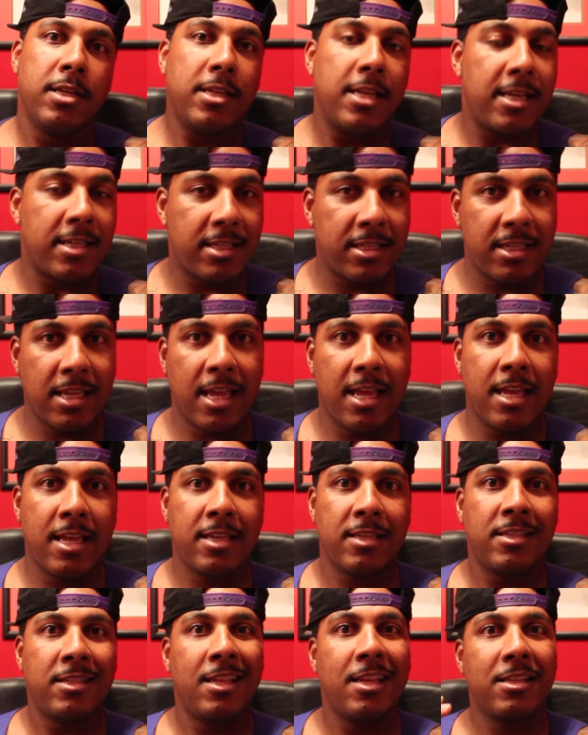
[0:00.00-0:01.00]
that
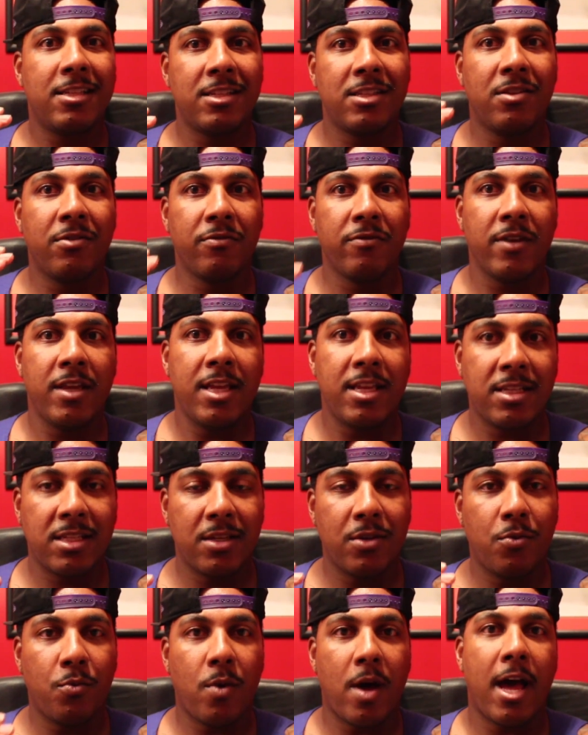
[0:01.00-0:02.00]
says, this is the
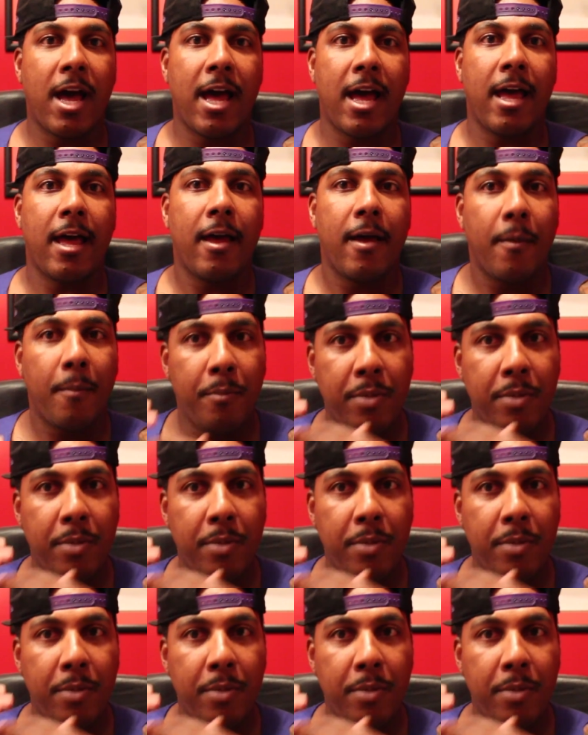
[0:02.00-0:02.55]
reason why